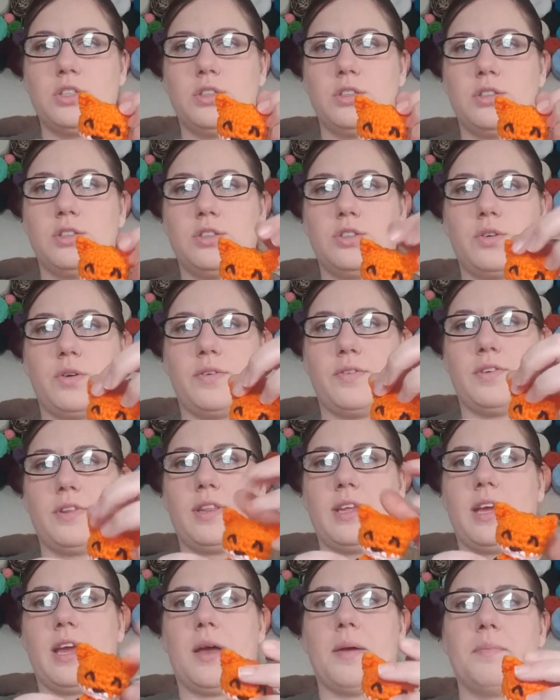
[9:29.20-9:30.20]
sew
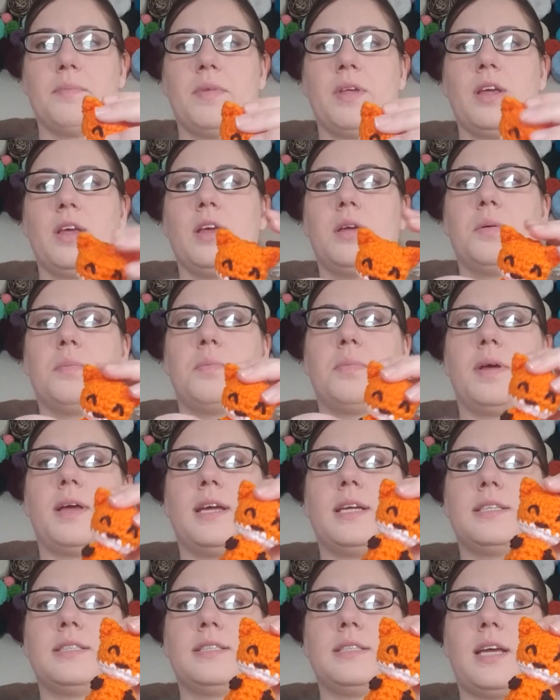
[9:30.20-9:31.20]
everything up.
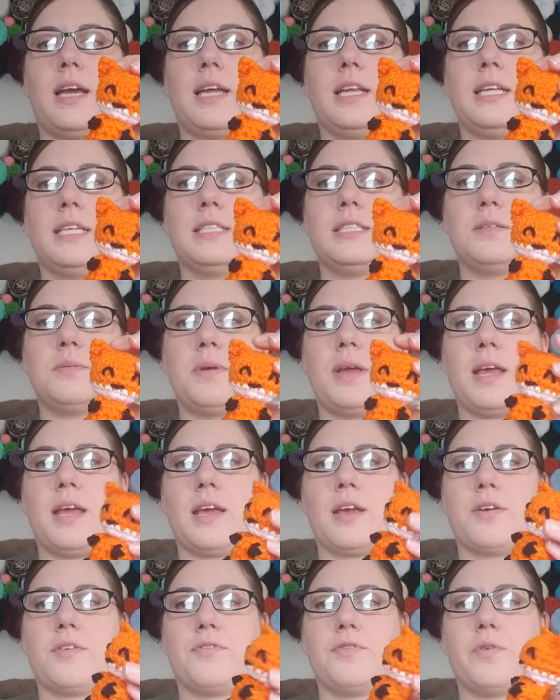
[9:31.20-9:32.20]
But I need to
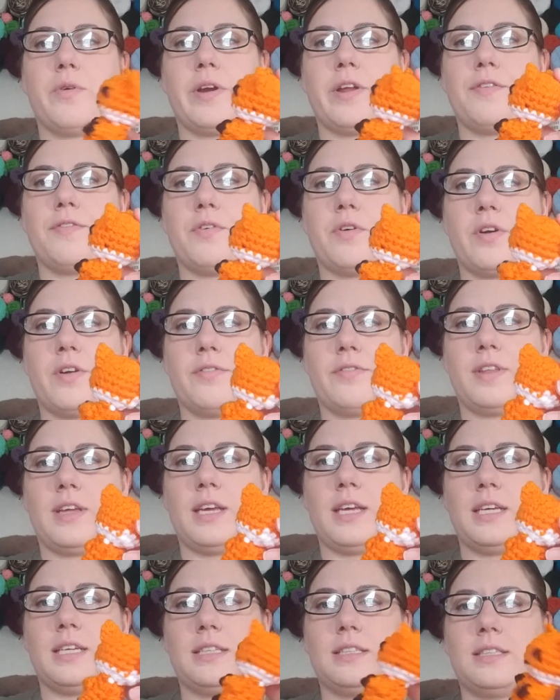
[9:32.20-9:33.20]
make 44 of
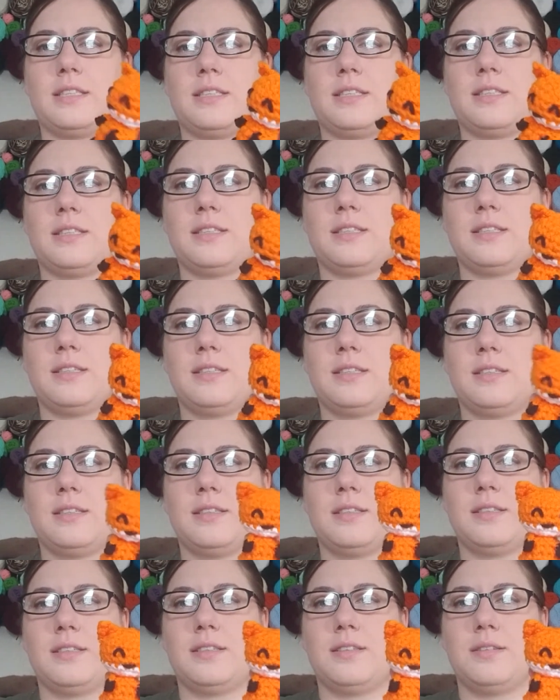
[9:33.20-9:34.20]
these.
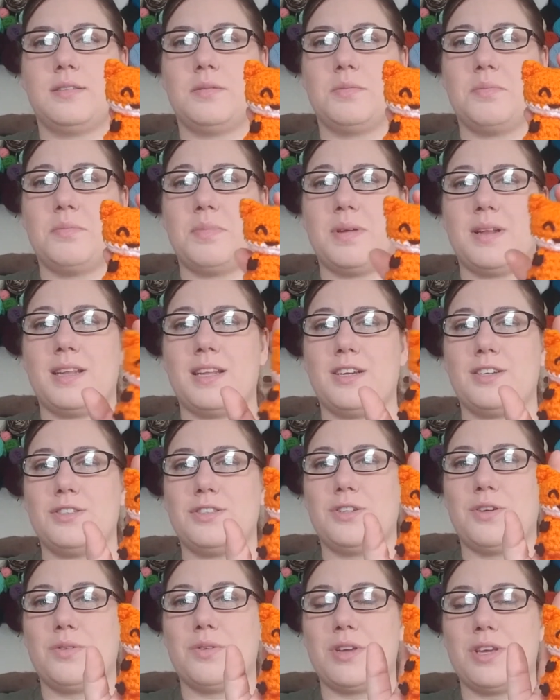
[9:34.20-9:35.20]
But they're
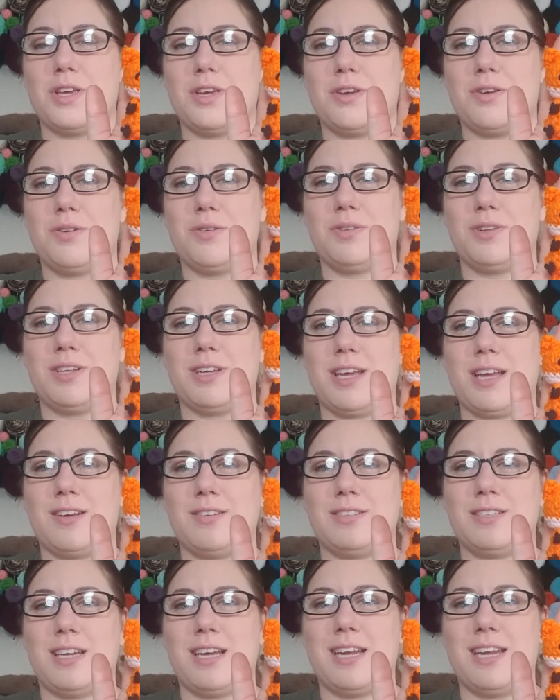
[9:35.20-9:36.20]
so cute. Look how
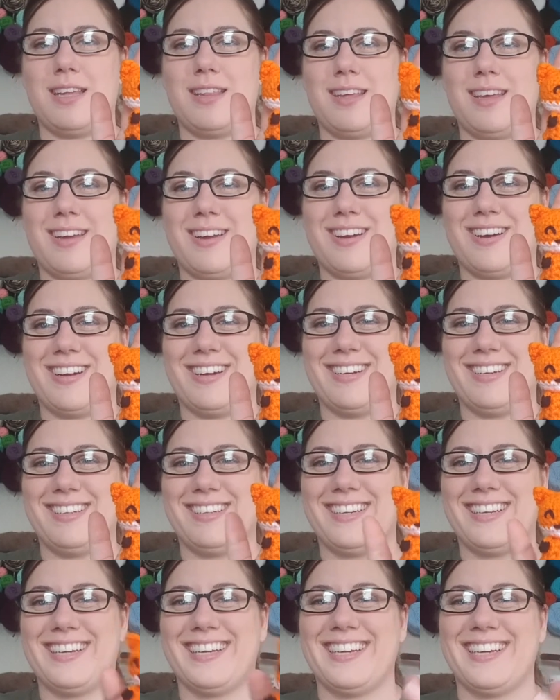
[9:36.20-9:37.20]
tiny they are.
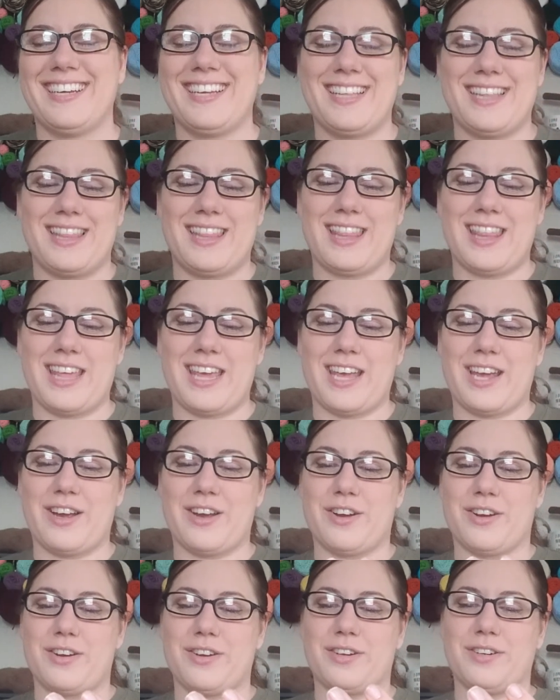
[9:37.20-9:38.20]

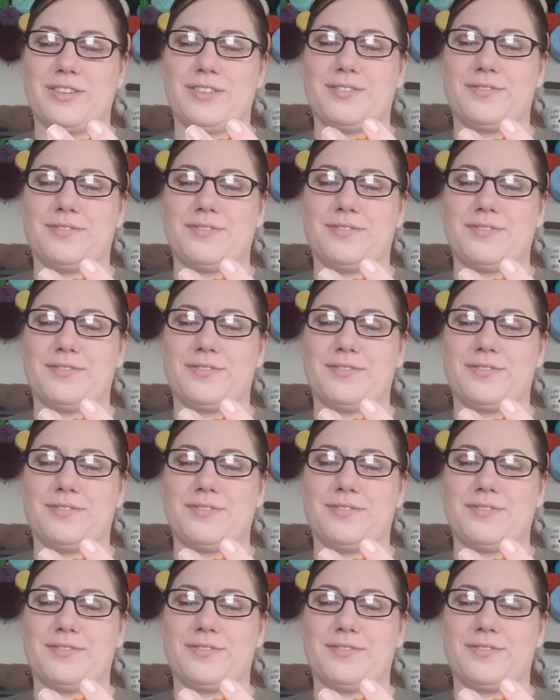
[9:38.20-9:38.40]
Their